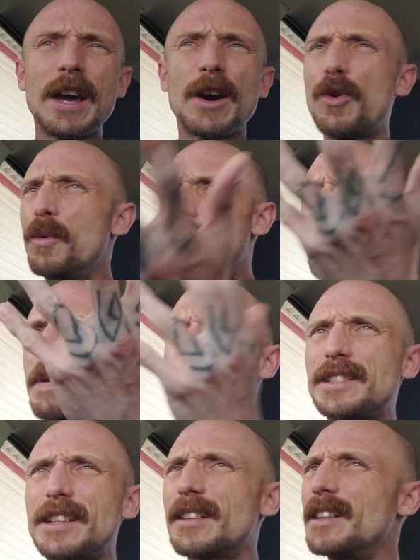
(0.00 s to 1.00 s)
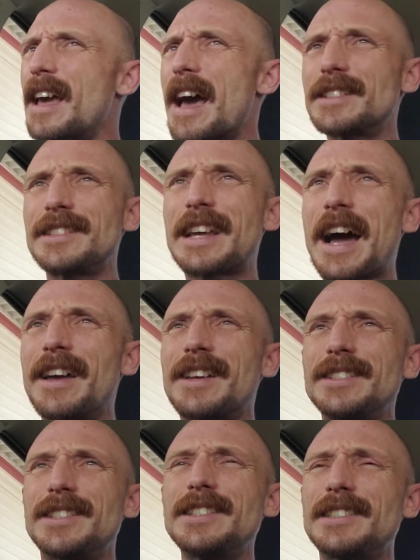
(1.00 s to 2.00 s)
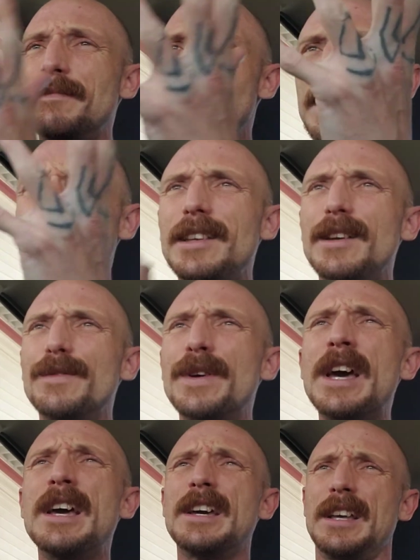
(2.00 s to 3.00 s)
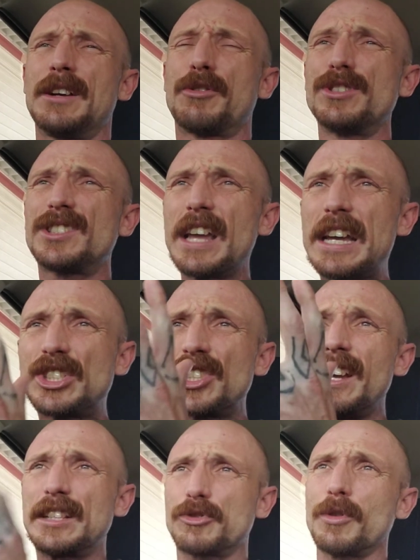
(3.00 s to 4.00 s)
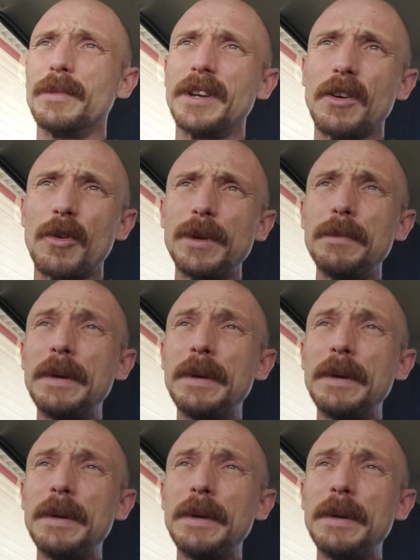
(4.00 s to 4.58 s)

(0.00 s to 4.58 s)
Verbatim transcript: who basically has a diet consisting mainly of crustacean excrement, homie,